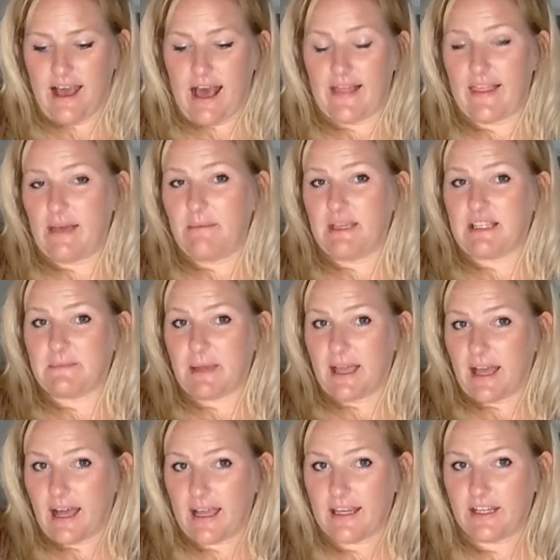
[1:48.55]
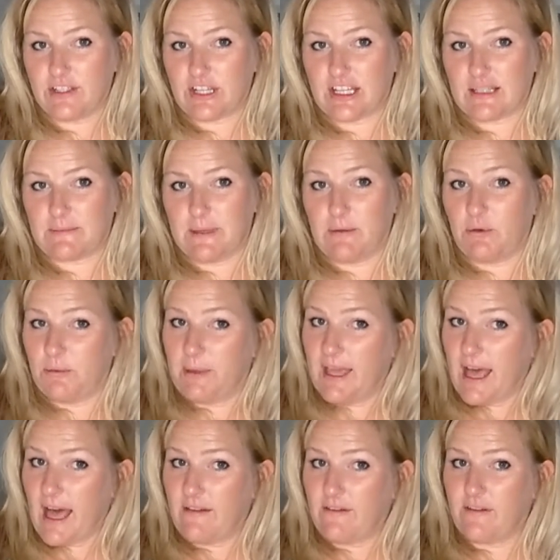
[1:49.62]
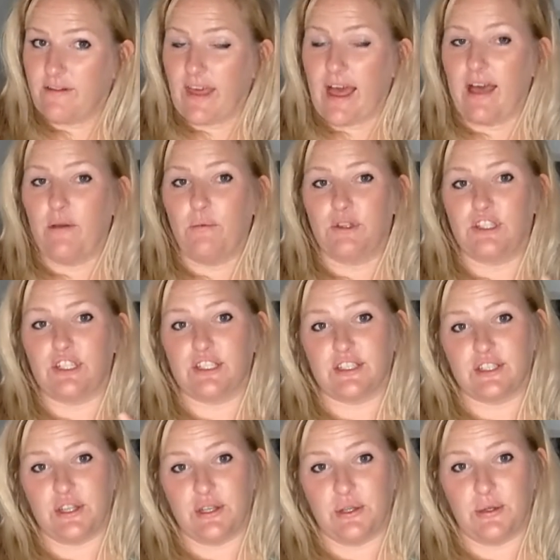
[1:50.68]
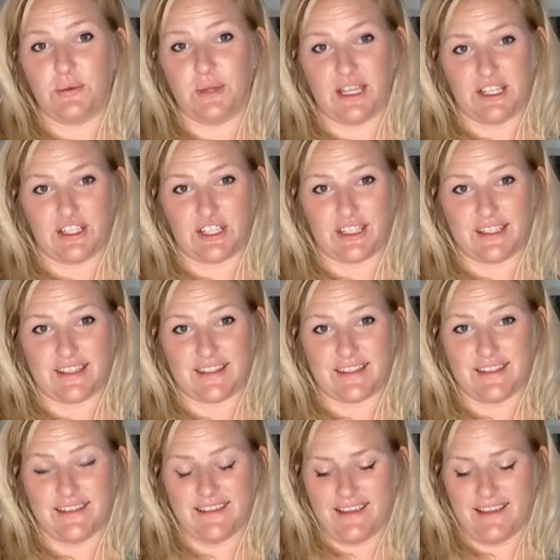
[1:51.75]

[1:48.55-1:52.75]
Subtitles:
And that means my height adjustment will be half of that, which is 2 inches.